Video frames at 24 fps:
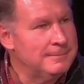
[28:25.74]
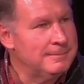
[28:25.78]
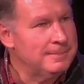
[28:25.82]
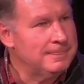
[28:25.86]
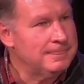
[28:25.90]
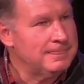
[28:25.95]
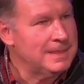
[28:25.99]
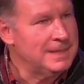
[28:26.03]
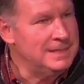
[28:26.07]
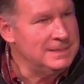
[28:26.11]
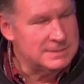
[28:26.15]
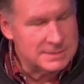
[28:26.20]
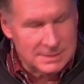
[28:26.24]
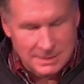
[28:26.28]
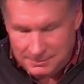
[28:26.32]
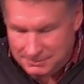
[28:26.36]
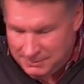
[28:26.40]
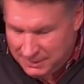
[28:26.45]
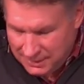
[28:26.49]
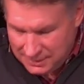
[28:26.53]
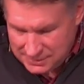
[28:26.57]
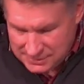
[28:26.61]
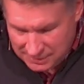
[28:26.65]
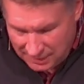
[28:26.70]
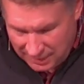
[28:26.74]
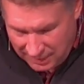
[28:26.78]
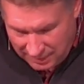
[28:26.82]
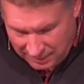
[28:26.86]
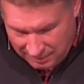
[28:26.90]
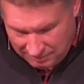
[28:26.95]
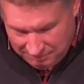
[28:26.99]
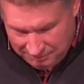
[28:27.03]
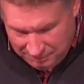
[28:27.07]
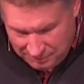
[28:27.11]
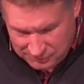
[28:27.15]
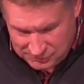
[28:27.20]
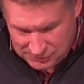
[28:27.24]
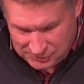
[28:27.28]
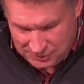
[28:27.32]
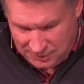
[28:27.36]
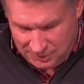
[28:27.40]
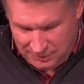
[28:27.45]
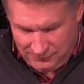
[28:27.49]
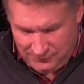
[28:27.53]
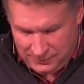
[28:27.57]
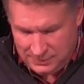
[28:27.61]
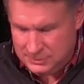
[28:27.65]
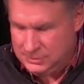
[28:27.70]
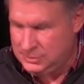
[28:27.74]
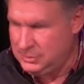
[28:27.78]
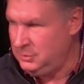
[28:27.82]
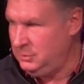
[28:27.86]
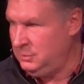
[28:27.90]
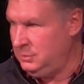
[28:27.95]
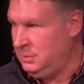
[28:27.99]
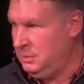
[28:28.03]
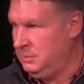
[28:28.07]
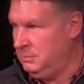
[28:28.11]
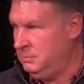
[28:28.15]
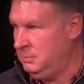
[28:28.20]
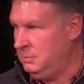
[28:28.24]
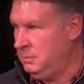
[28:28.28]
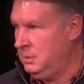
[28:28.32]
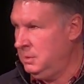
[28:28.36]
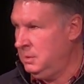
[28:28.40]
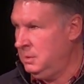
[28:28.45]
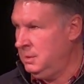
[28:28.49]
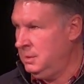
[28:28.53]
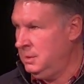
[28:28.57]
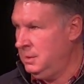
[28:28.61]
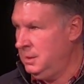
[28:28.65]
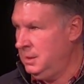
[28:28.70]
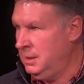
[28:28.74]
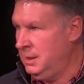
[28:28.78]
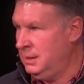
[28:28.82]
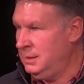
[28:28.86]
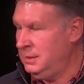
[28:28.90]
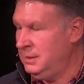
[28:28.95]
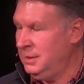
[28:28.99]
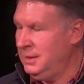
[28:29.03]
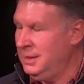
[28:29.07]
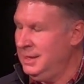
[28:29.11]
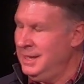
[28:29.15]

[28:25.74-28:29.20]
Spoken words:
And he's coming as a humble servant to him.